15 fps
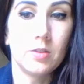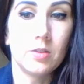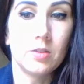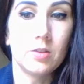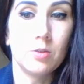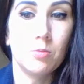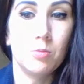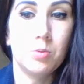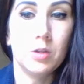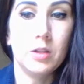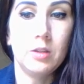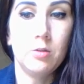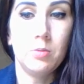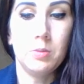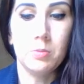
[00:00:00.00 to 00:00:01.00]
So we'll put a
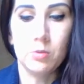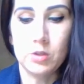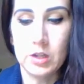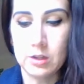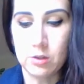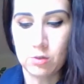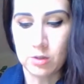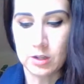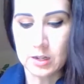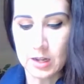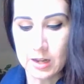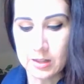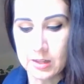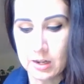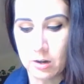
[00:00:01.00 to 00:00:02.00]
little bit more tea tree,
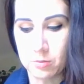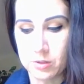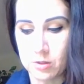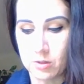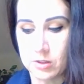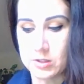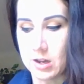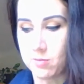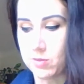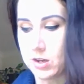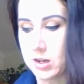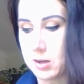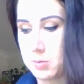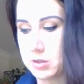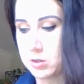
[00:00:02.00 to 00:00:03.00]
and then I was going to have the
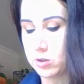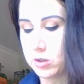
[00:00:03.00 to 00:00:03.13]
lemon.